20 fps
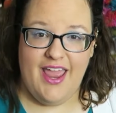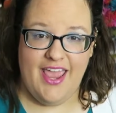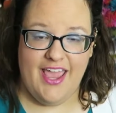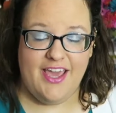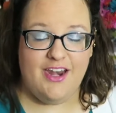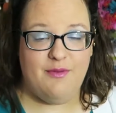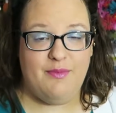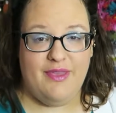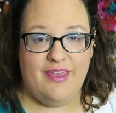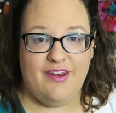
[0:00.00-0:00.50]

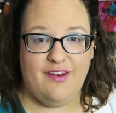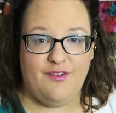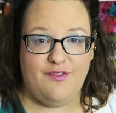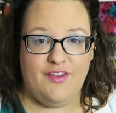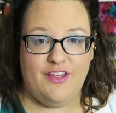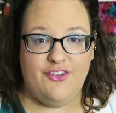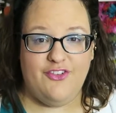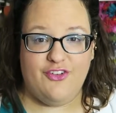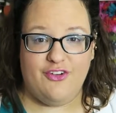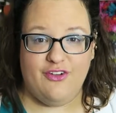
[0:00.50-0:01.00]
animated
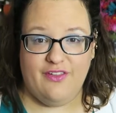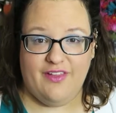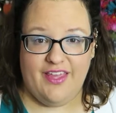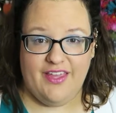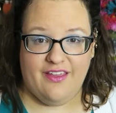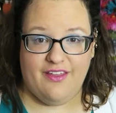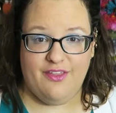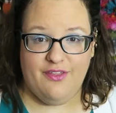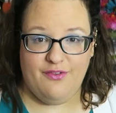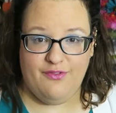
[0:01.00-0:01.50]

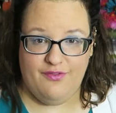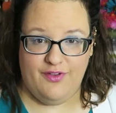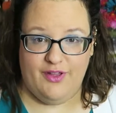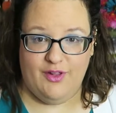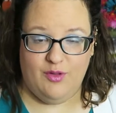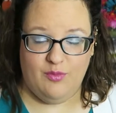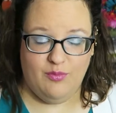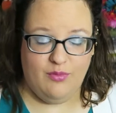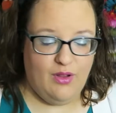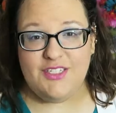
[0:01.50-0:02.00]
feature-length
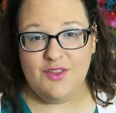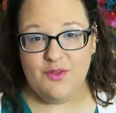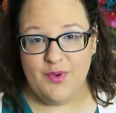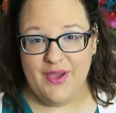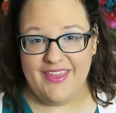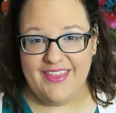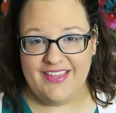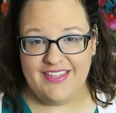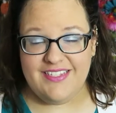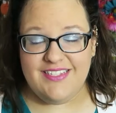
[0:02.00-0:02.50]
film. So the
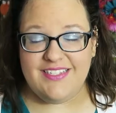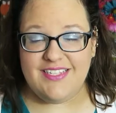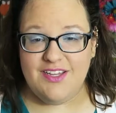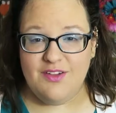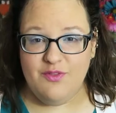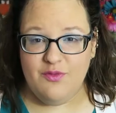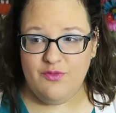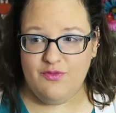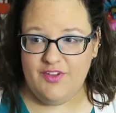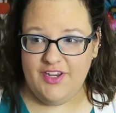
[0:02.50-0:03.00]
way these
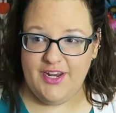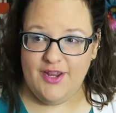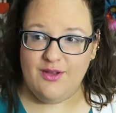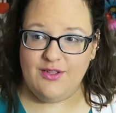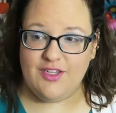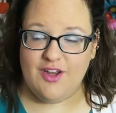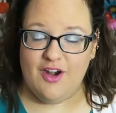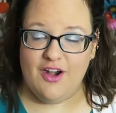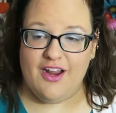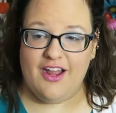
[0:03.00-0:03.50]

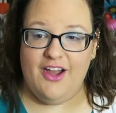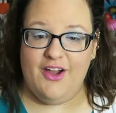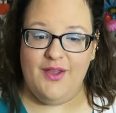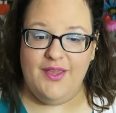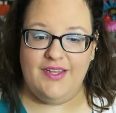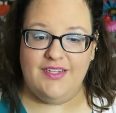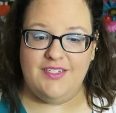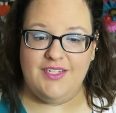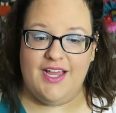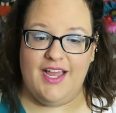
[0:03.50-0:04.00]
videos are
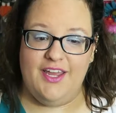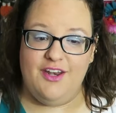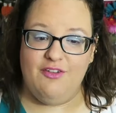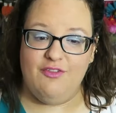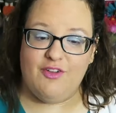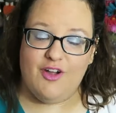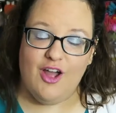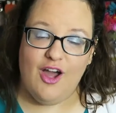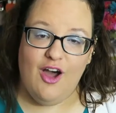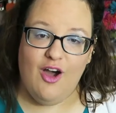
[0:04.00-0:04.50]
going to kind
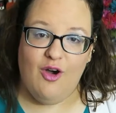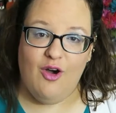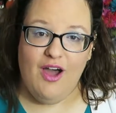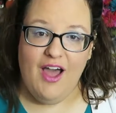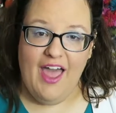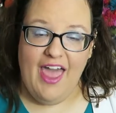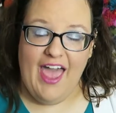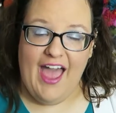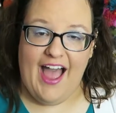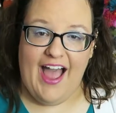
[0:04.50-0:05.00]
of go,
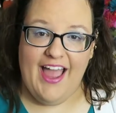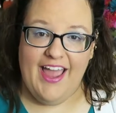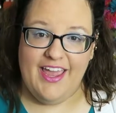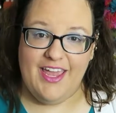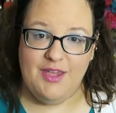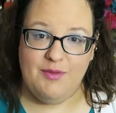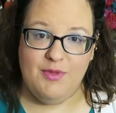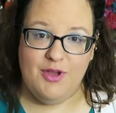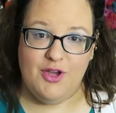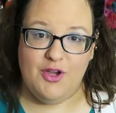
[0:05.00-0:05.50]

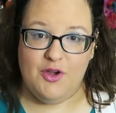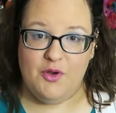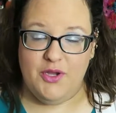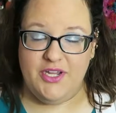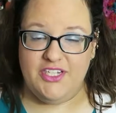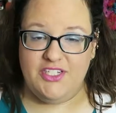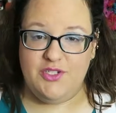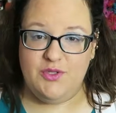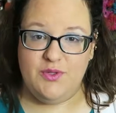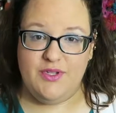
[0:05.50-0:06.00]
I'm
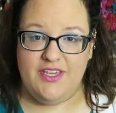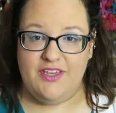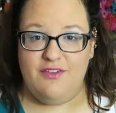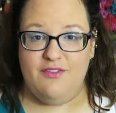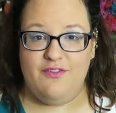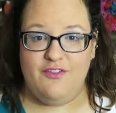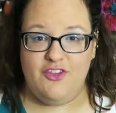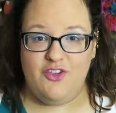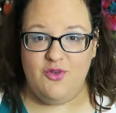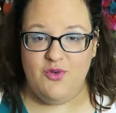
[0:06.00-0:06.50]
going to
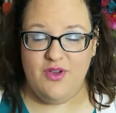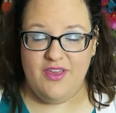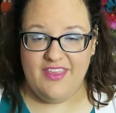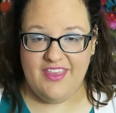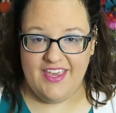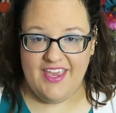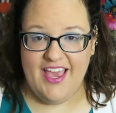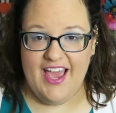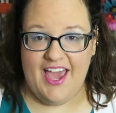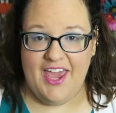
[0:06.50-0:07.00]
give you
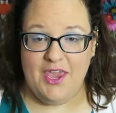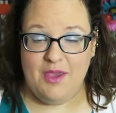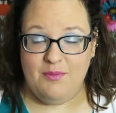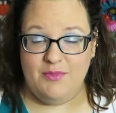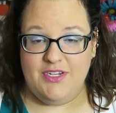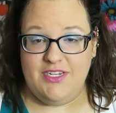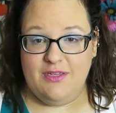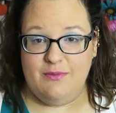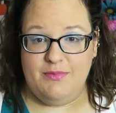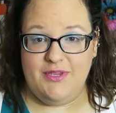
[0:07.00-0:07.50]
the
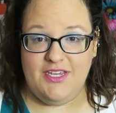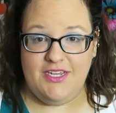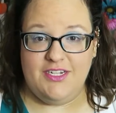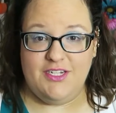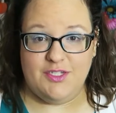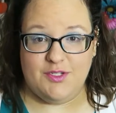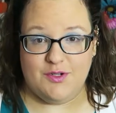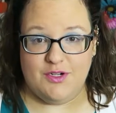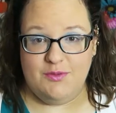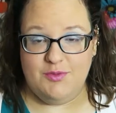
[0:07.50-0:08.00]
IMDb
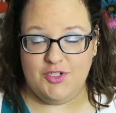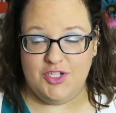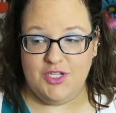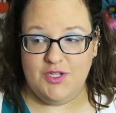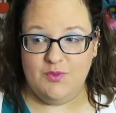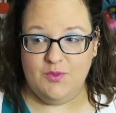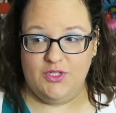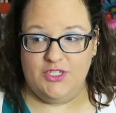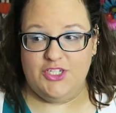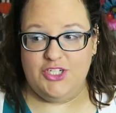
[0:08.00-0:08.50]

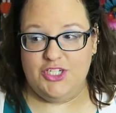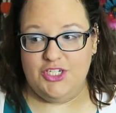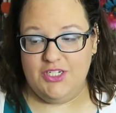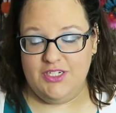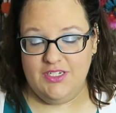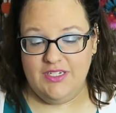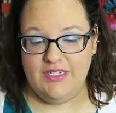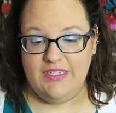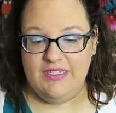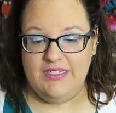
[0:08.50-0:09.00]
description, which